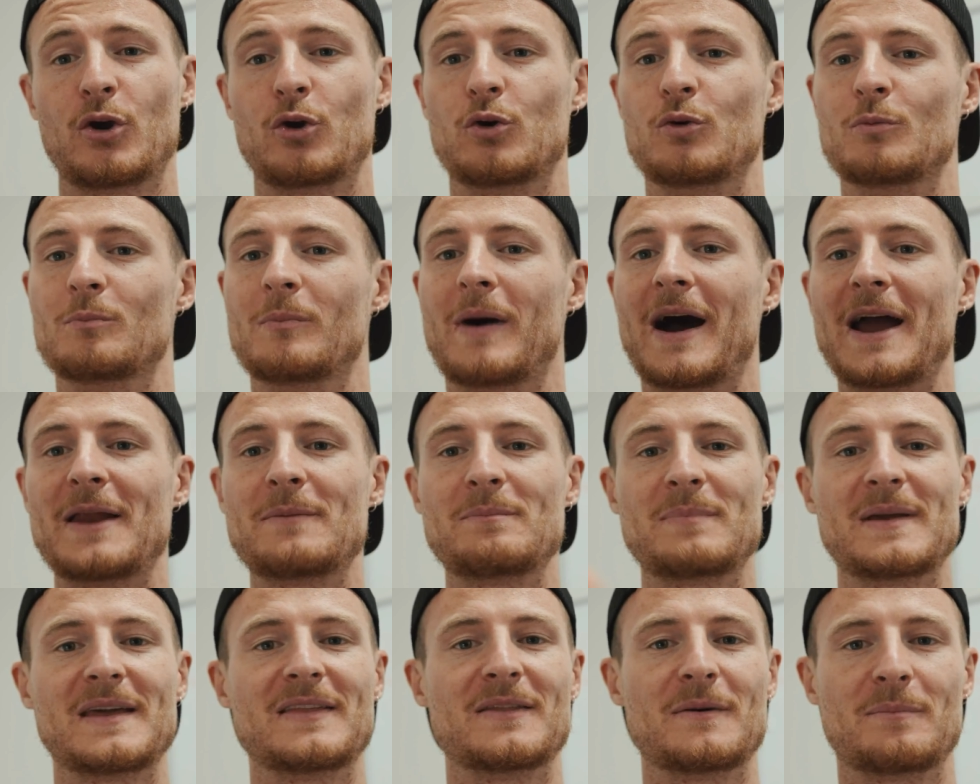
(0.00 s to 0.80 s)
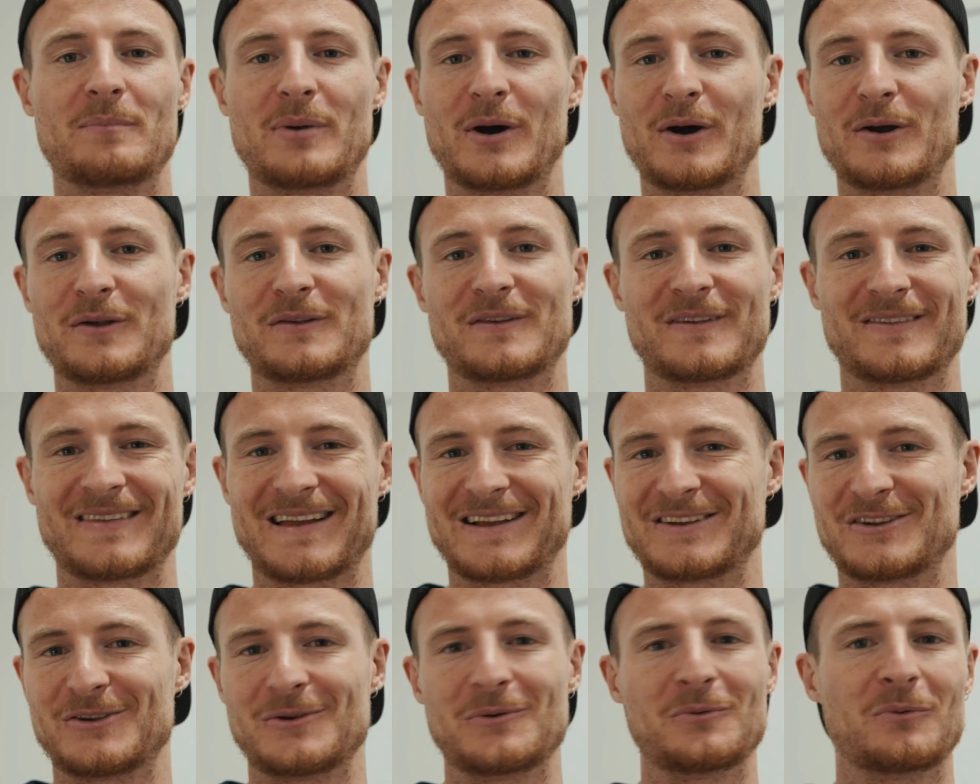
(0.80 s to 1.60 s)
who might be the person
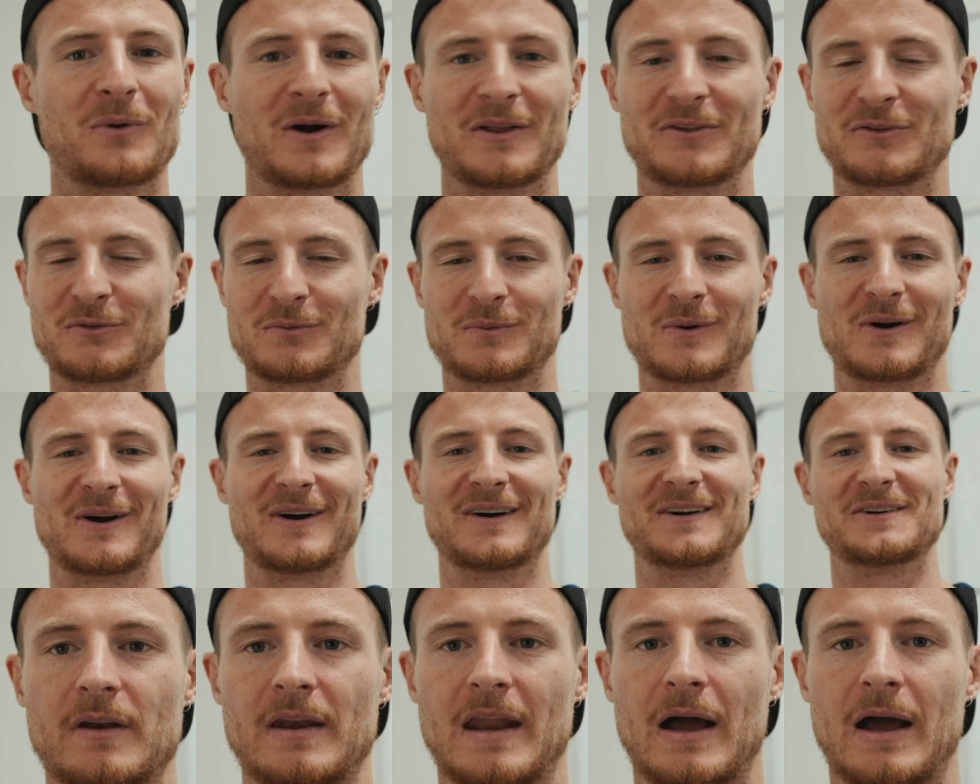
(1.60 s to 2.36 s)
that you once were.